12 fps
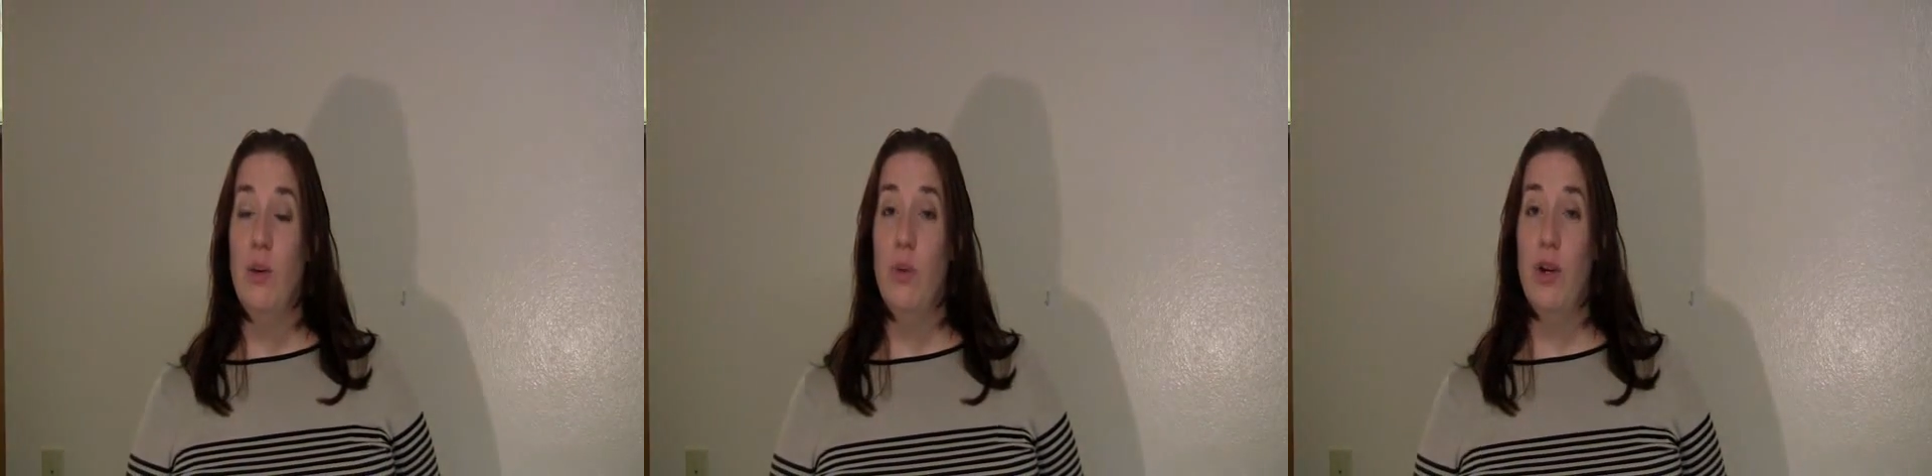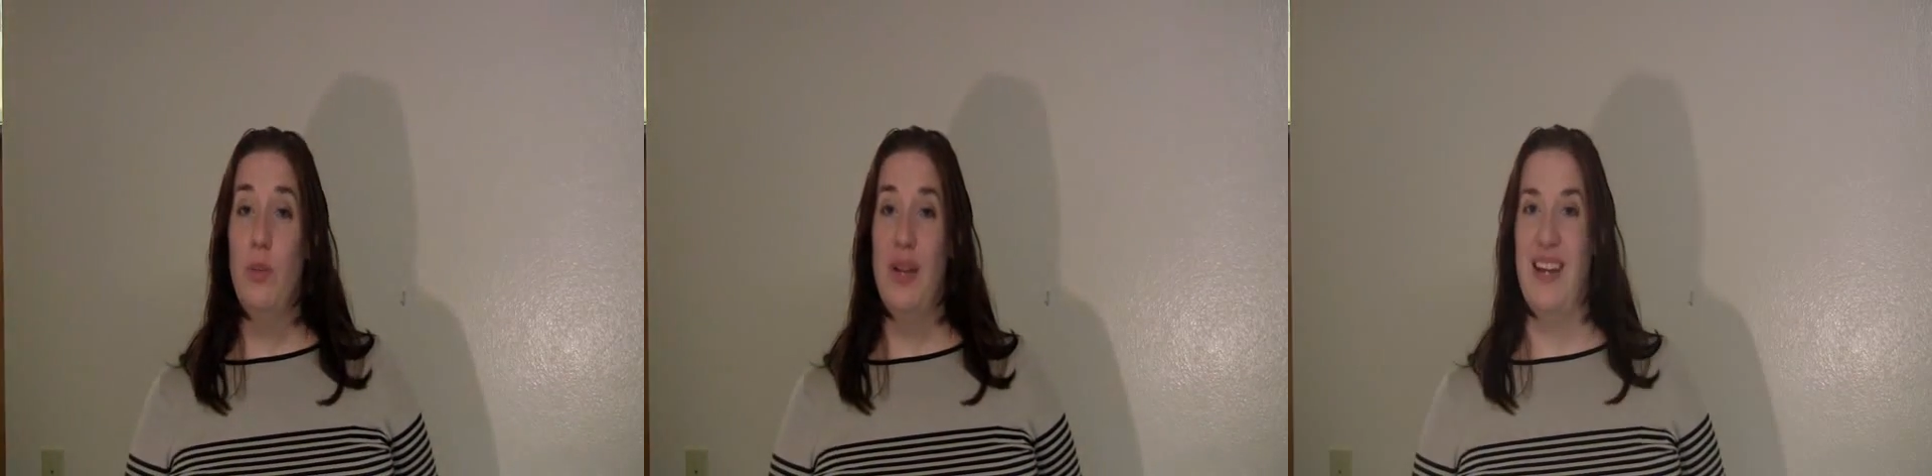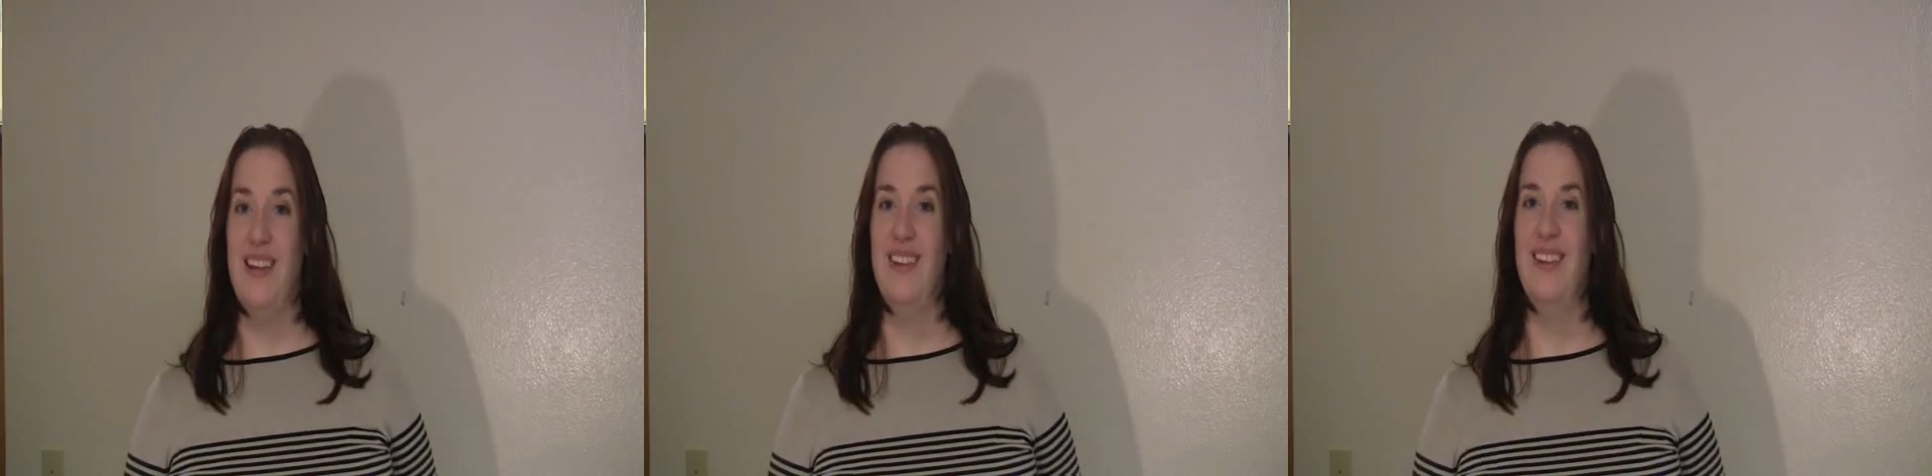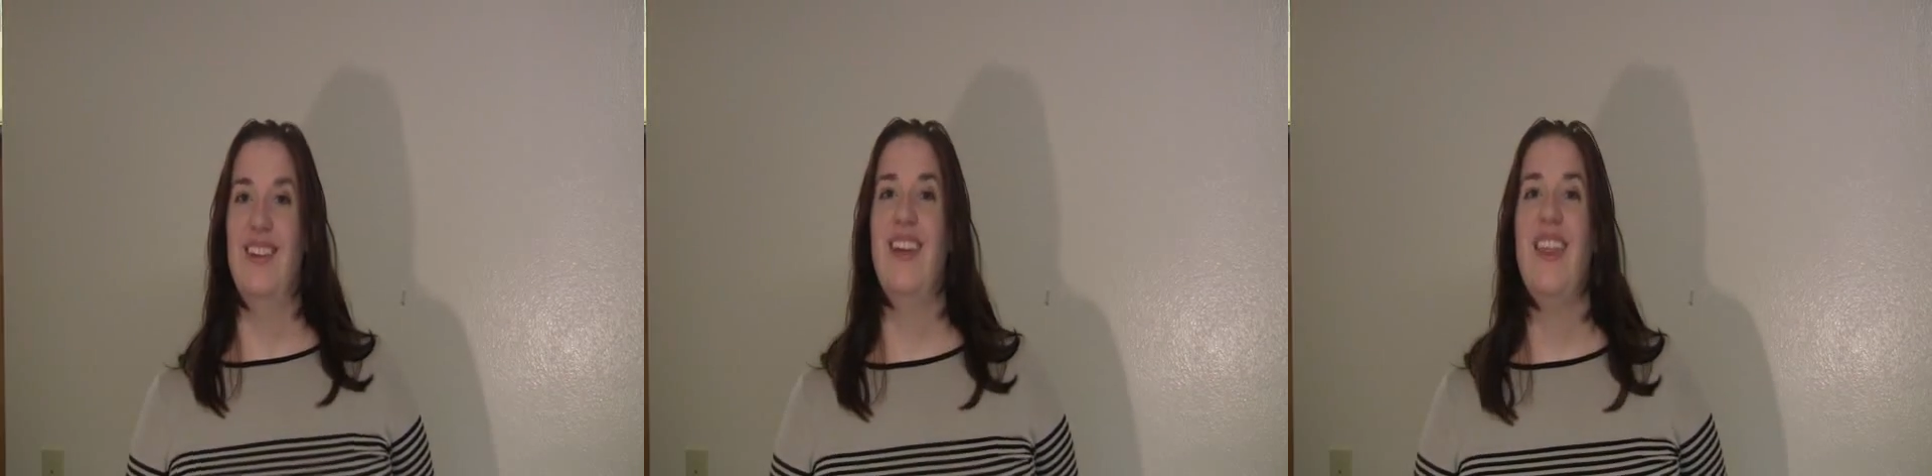work plan.
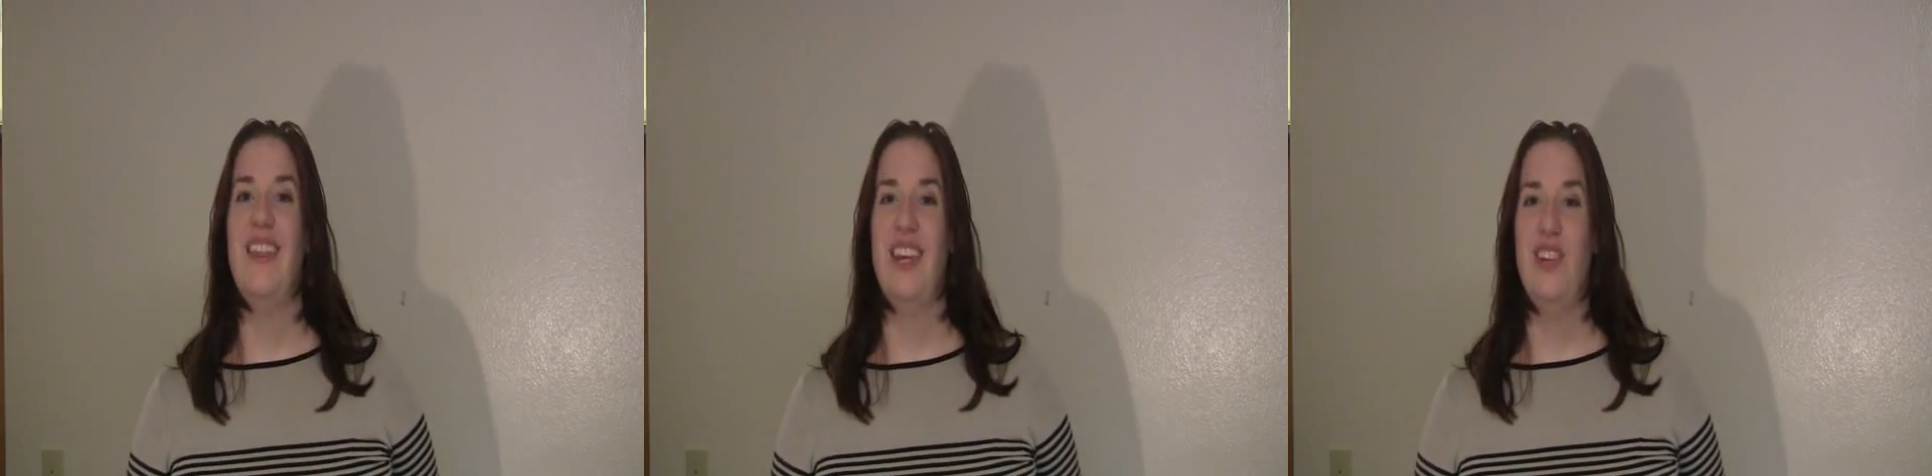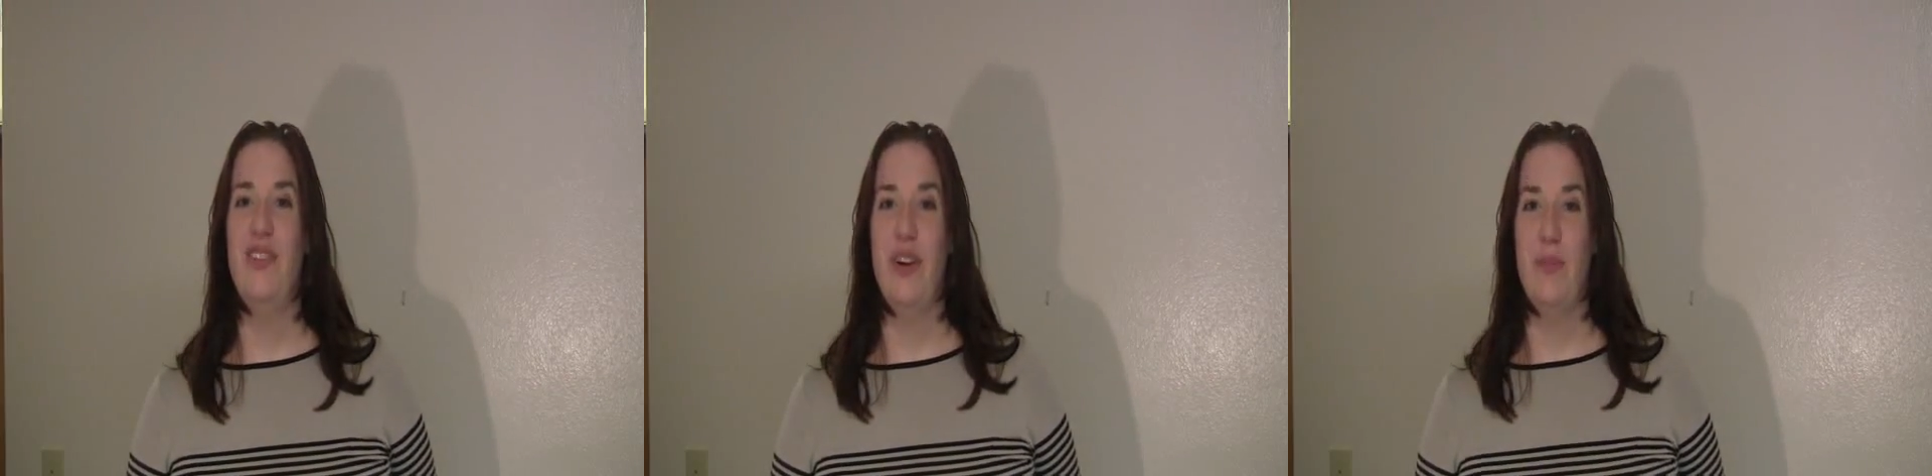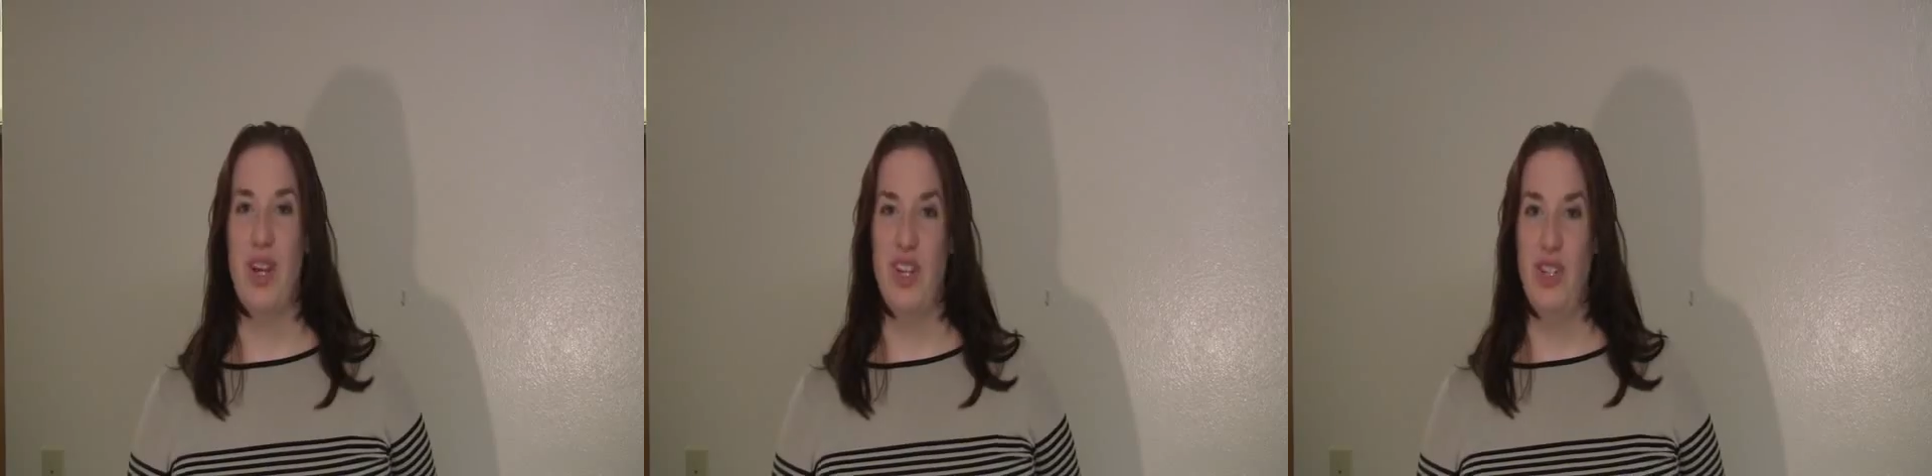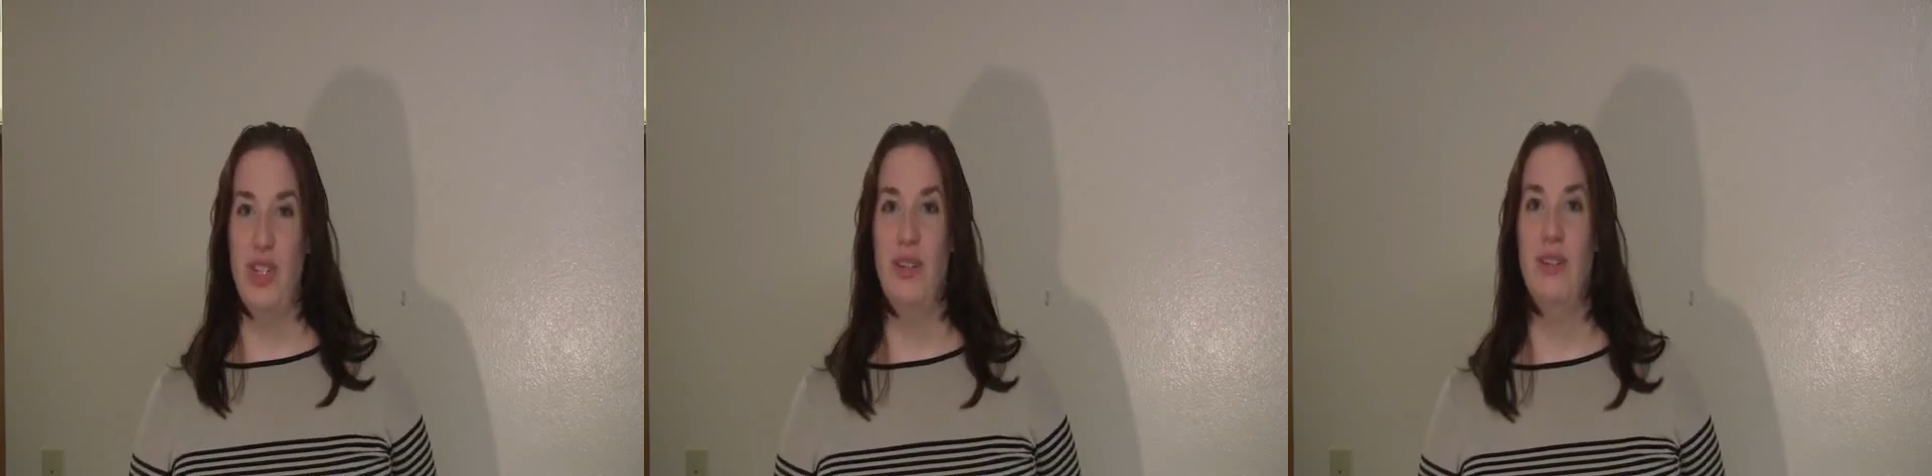Thank you very
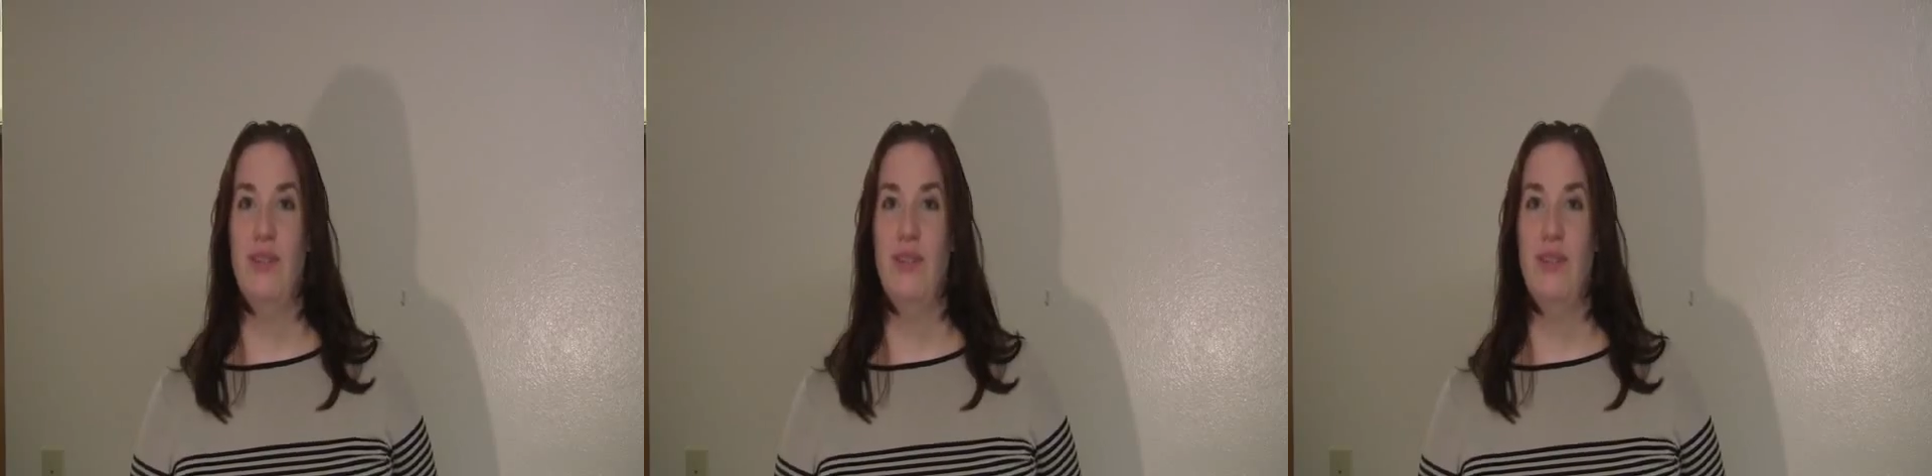much.